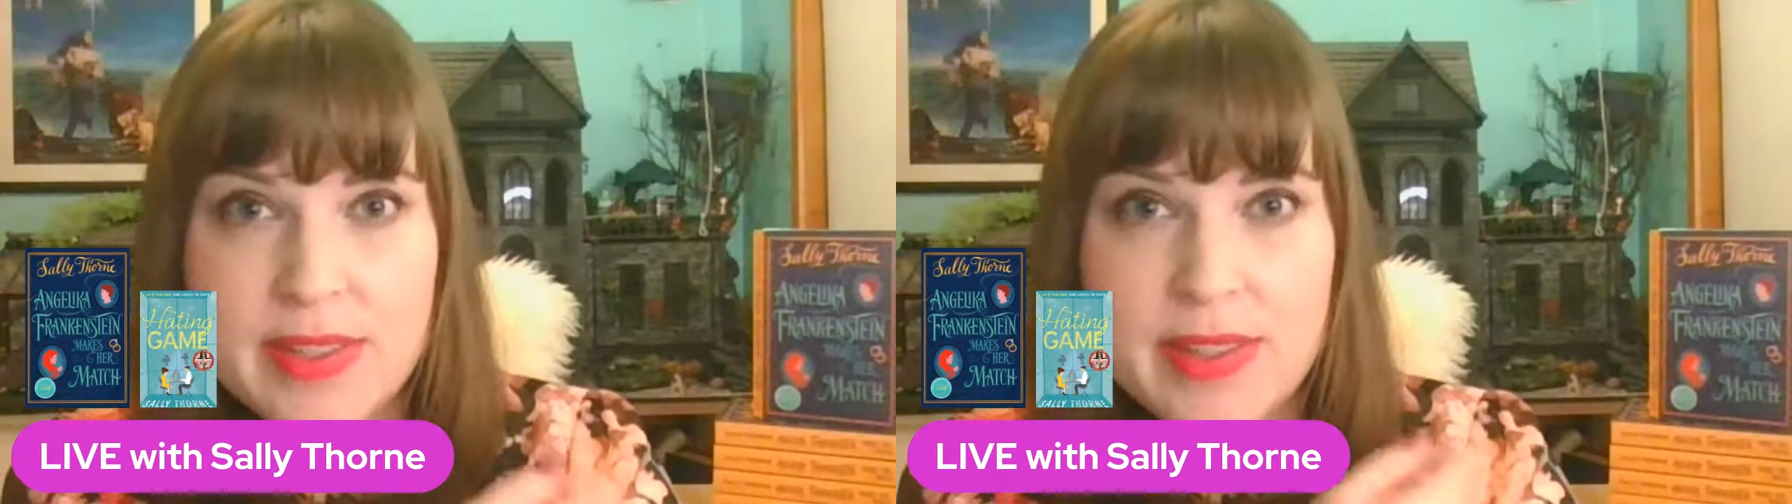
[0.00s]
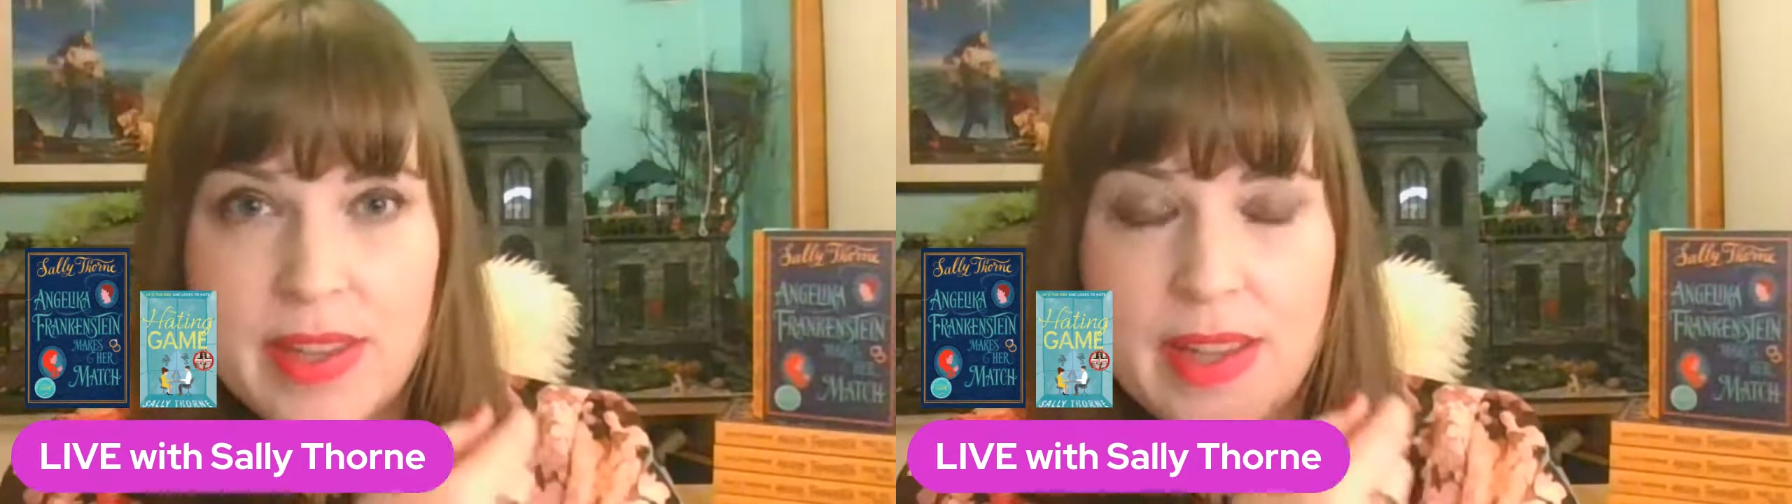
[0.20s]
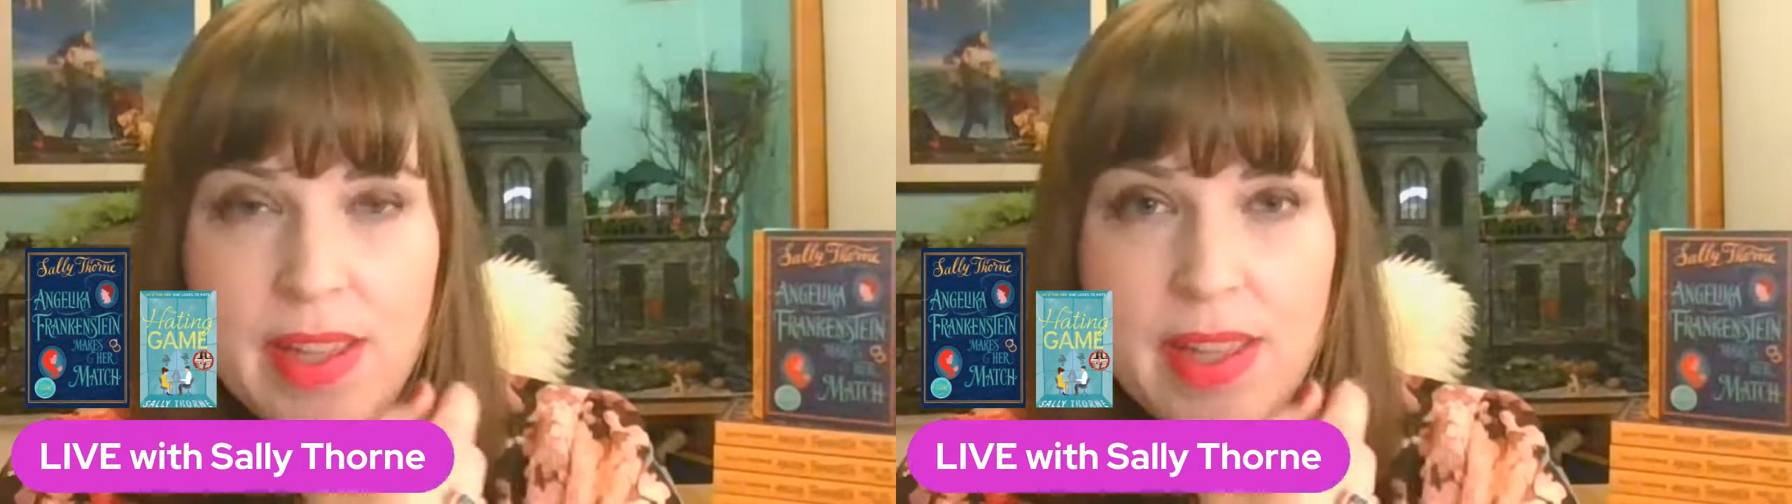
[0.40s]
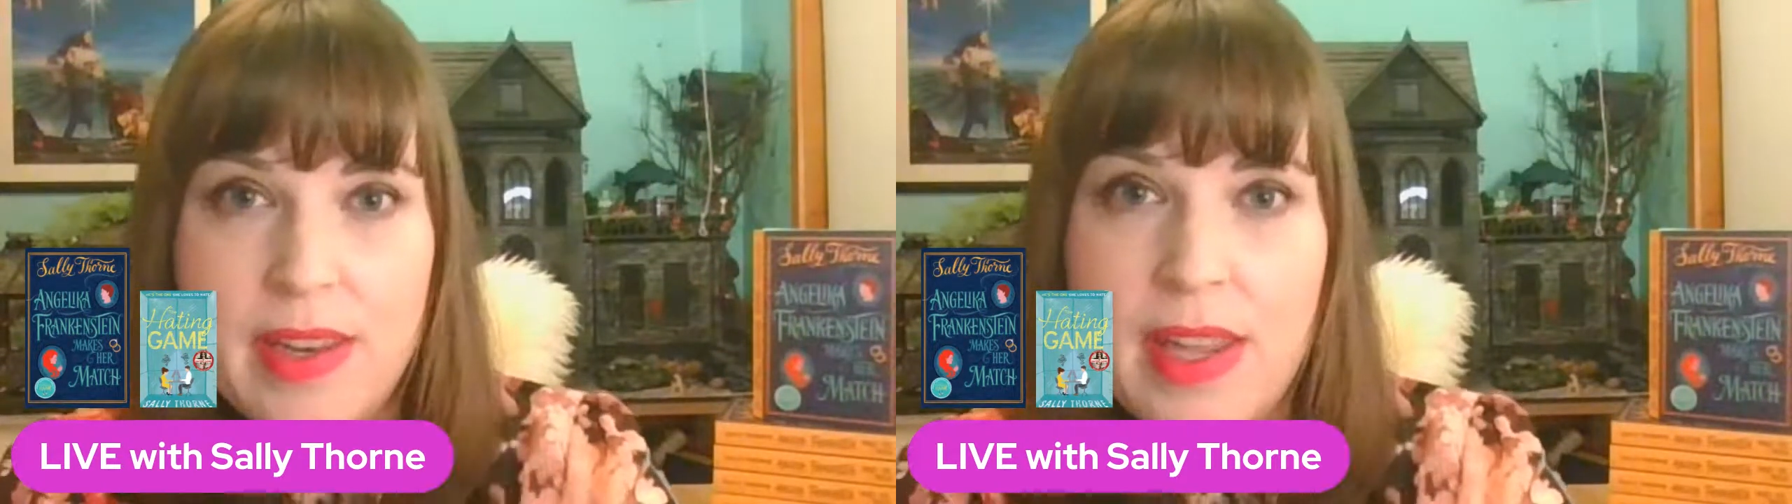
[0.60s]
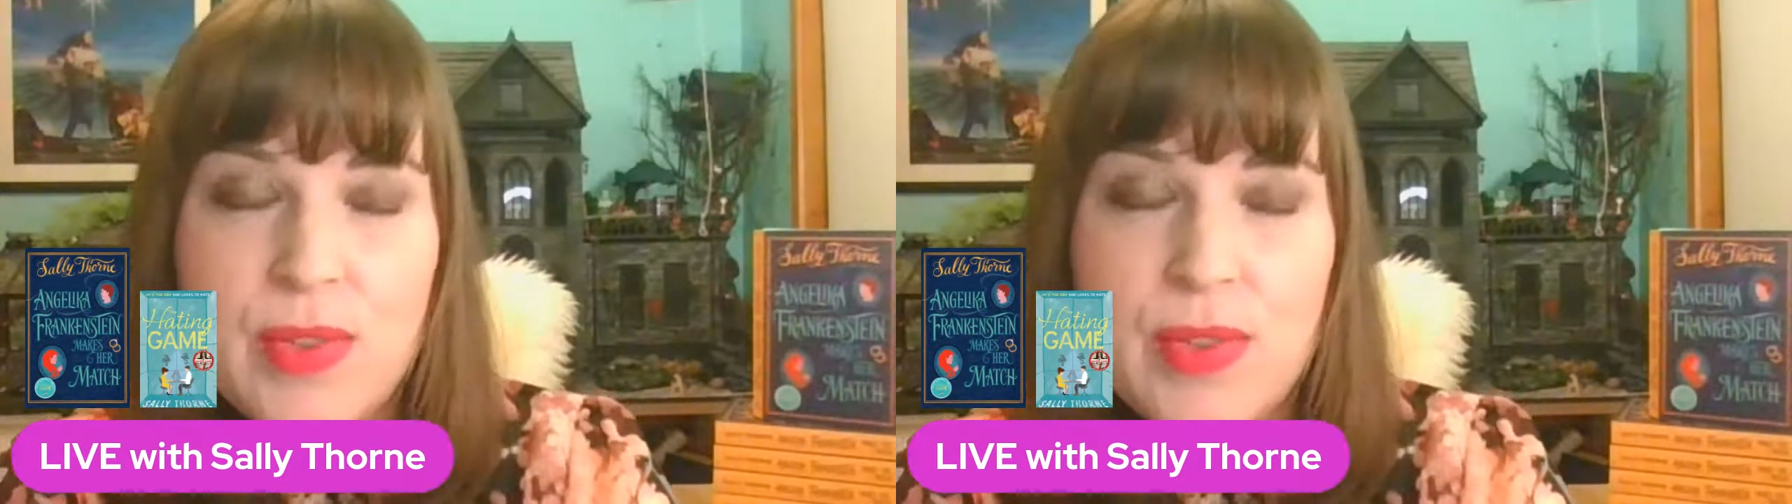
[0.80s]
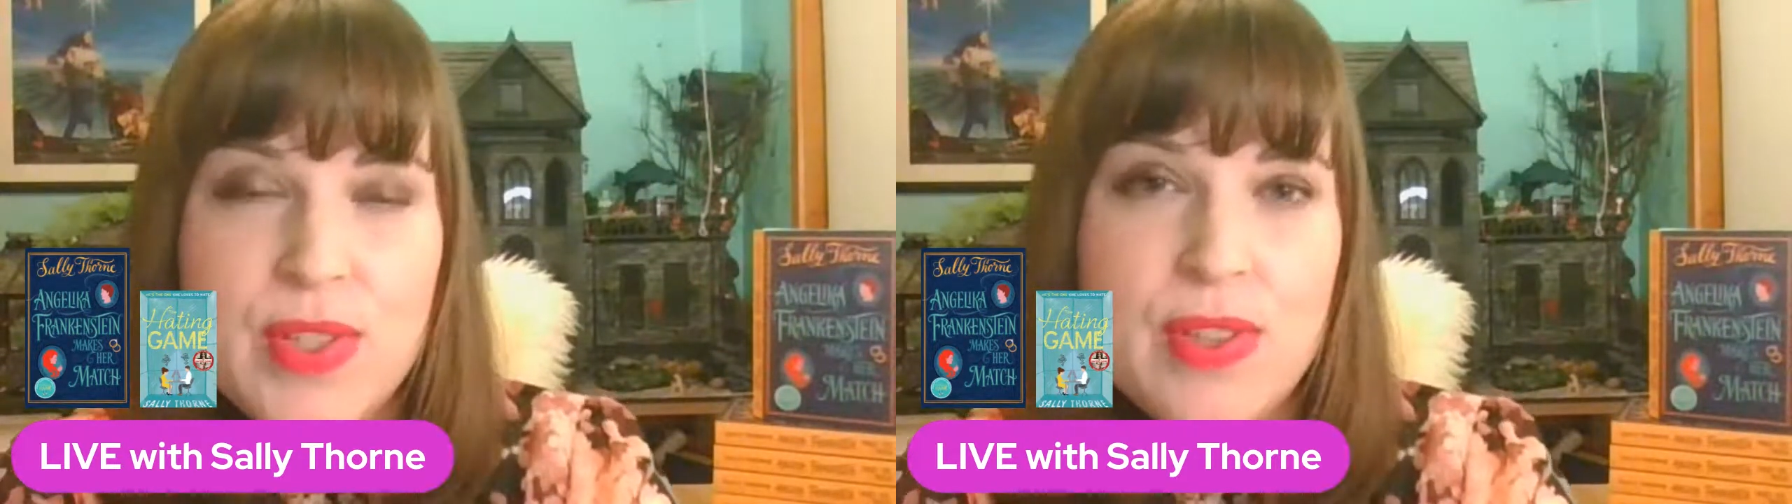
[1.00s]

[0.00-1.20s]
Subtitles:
portraits,